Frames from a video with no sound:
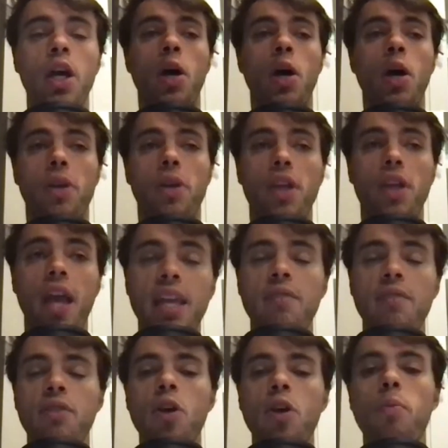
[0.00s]
But yeah,
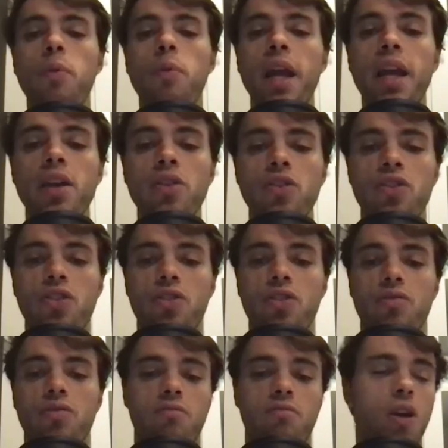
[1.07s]
even though players
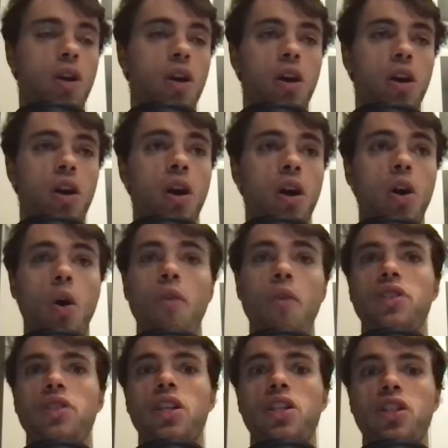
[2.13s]
are
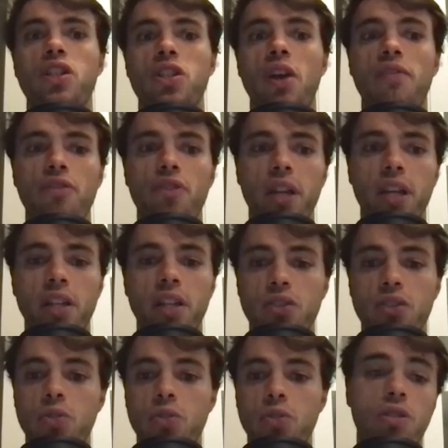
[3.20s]
obviously suffering
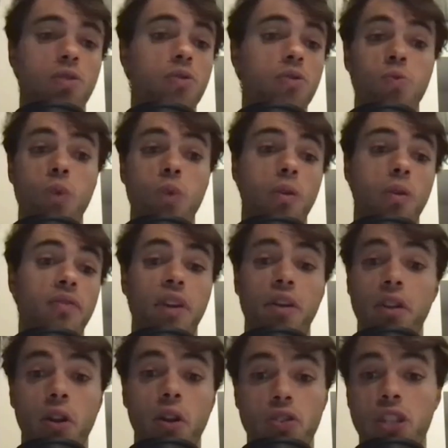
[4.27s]
due to, a very
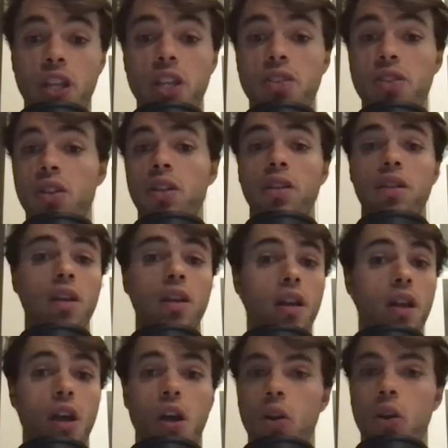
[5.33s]
long season,
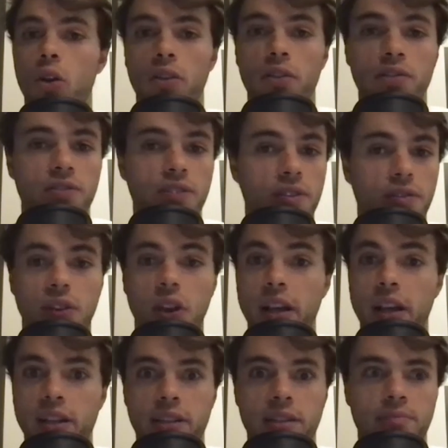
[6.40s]
a lot of
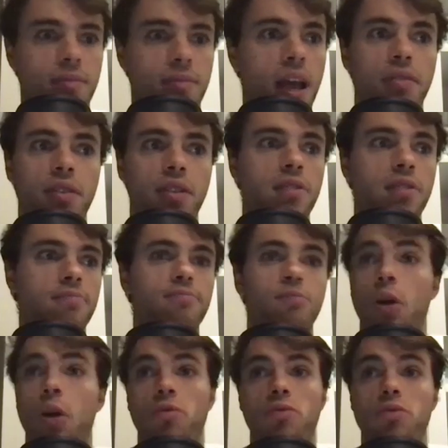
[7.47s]
flights, having
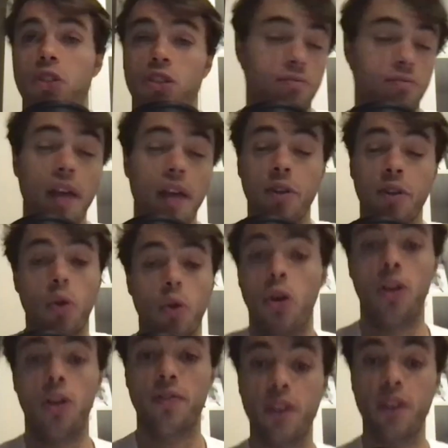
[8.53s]
caught a
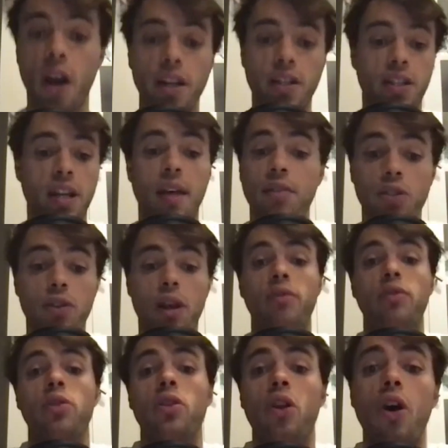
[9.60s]
lot of flights and having
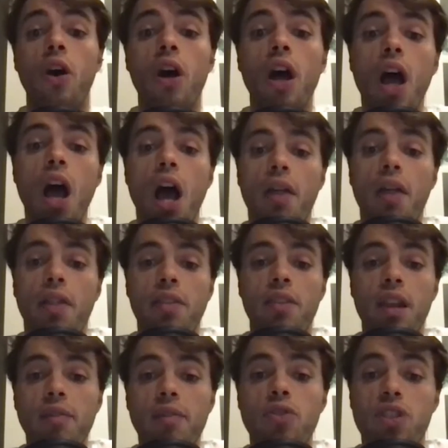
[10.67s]
traveled a lot, I think the
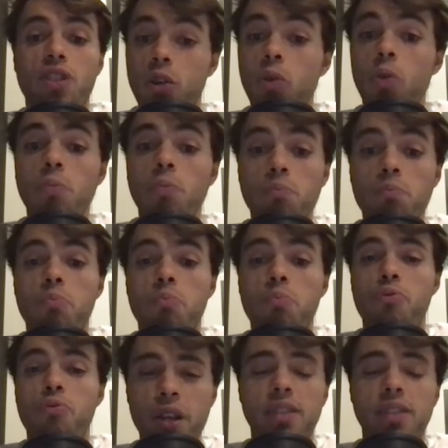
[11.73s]
level's still
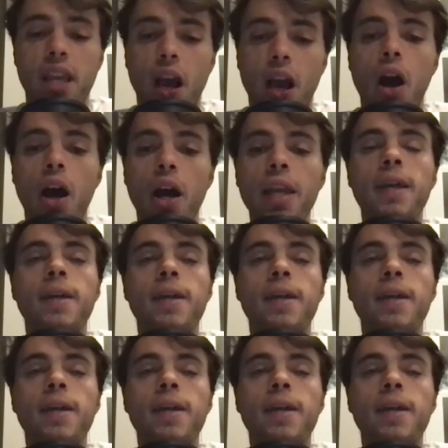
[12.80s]
pretty high.